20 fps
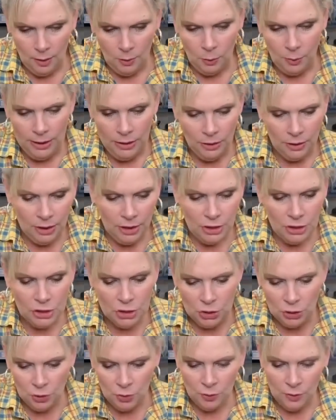We are going to
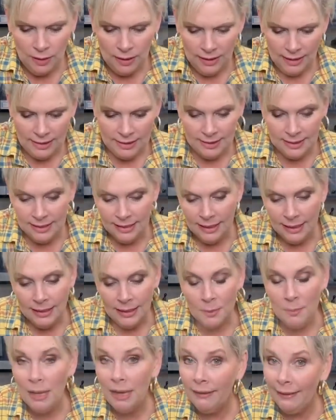do, it said
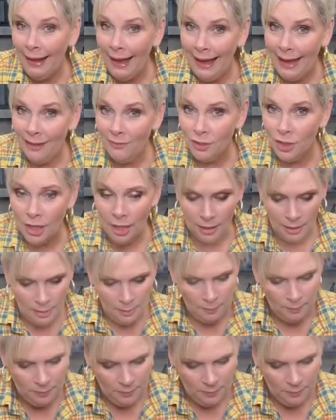about a half a cup.